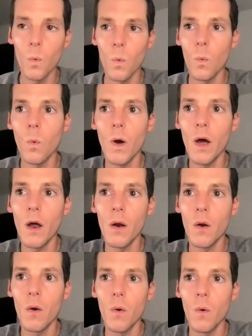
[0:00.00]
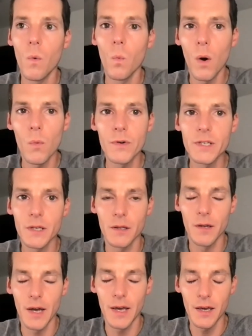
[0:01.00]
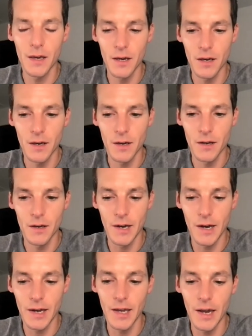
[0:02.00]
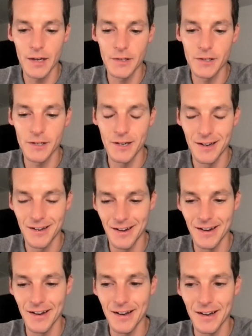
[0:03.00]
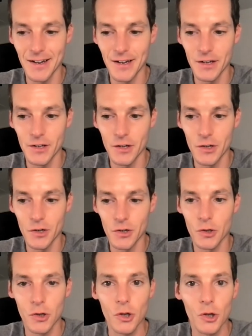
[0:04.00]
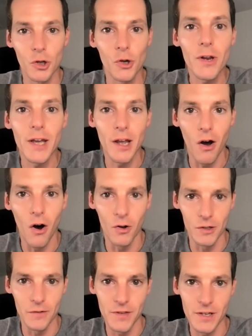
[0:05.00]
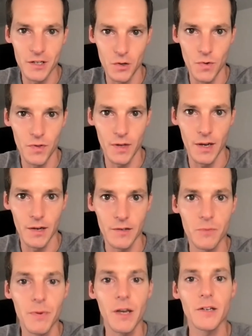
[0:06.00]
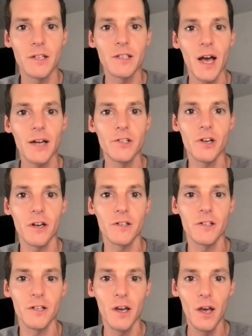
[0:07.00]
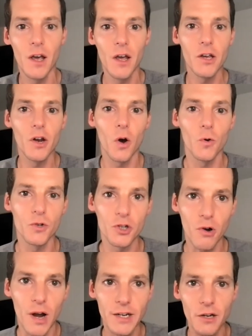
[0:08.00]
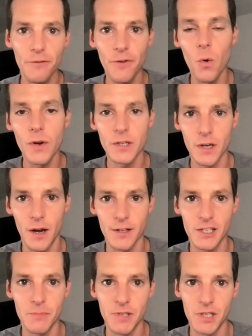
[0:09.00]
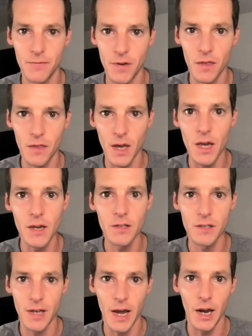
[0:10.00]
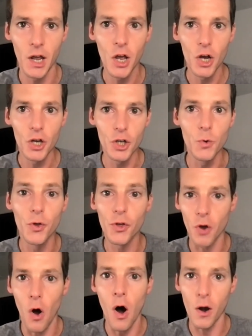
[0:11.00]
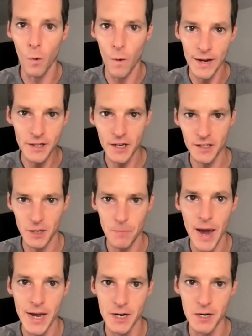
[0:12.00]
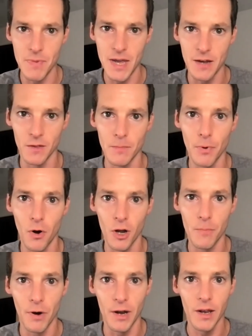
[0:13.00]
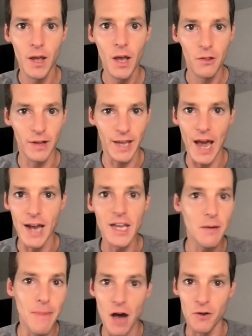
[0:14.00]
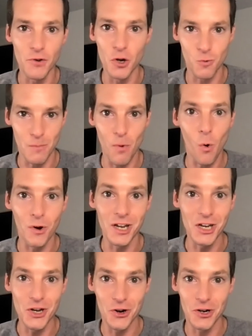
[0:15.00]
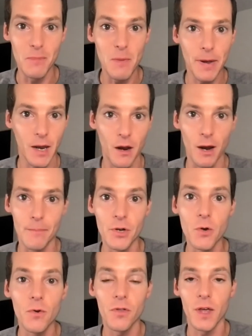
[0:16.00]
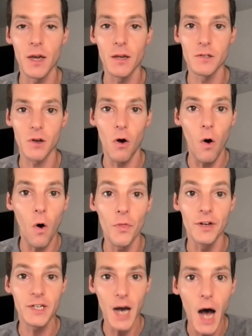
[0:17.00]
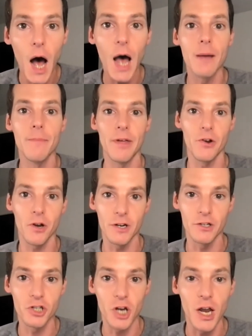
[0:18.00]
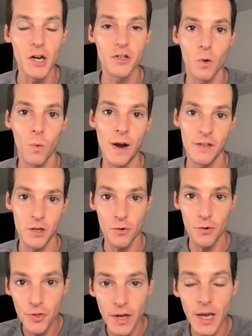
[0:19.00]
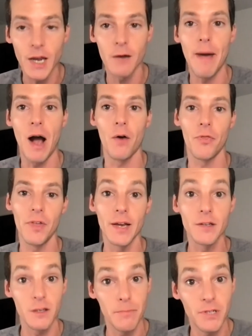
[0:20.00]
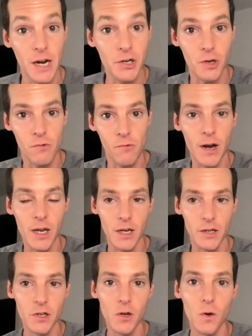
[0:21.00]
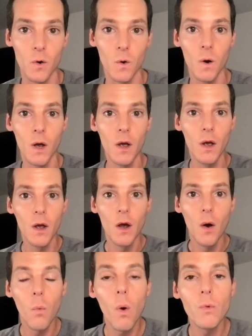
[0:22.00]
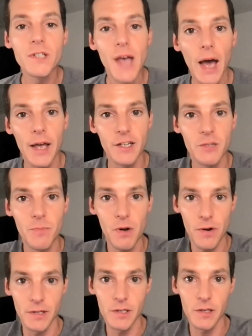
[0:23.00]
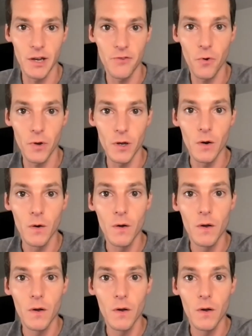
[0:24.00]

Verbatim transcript: what, what was it like, I guess, uh, learning all of these new things? Because it's not just, you know, trying to focus on specific things that you thought or anticipated being the book, but like any amount of good reporting, you're going to be picking up new things all the time that are going to change the way that you're thinking about things and potentially writing it too. What was that experience like for you?